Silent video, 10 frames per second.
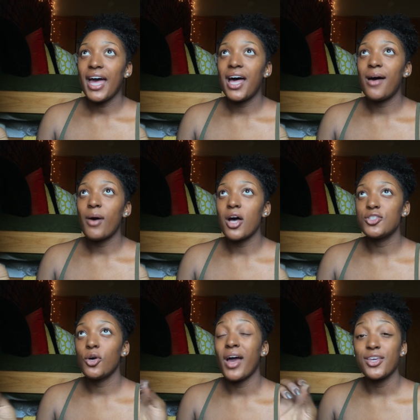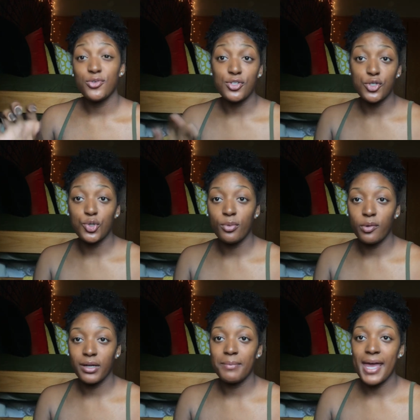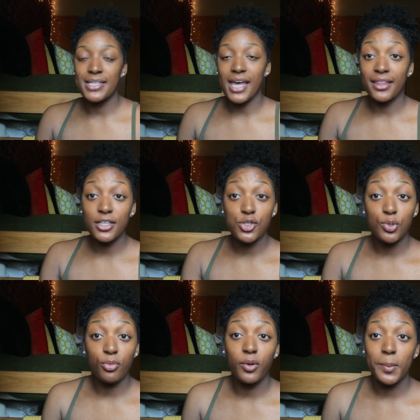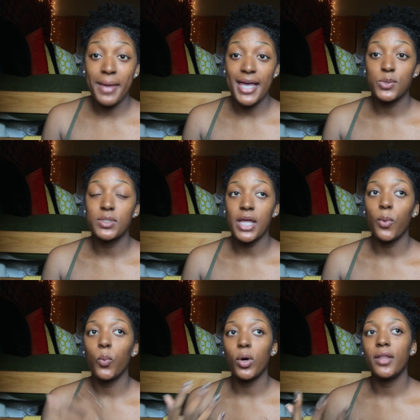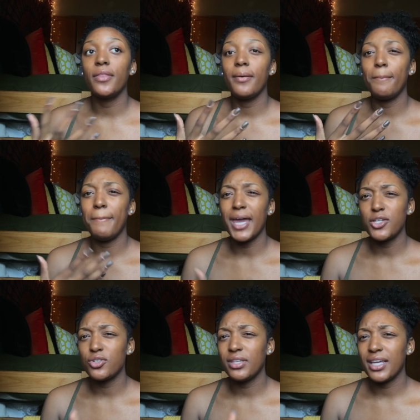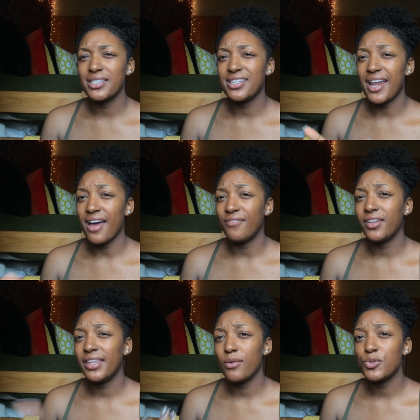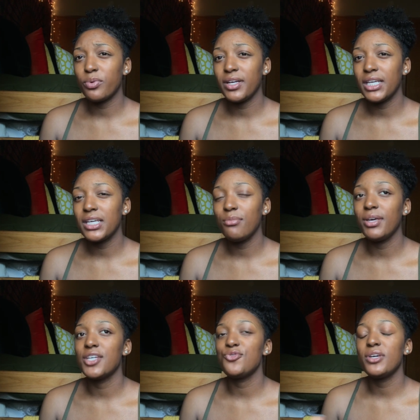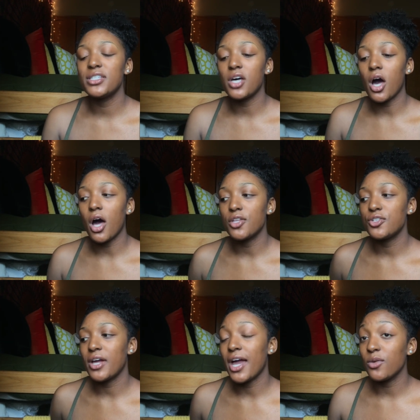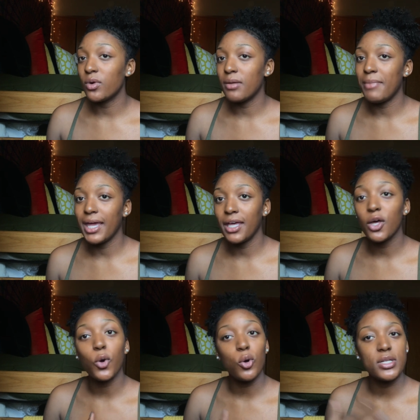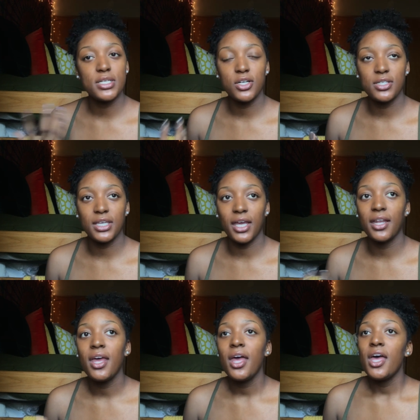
Also, I used the turmeric mask. I think the turmeric mask was like one of the major things that I felt that was pretty good, because you get to alter how you want to make it according to your skin.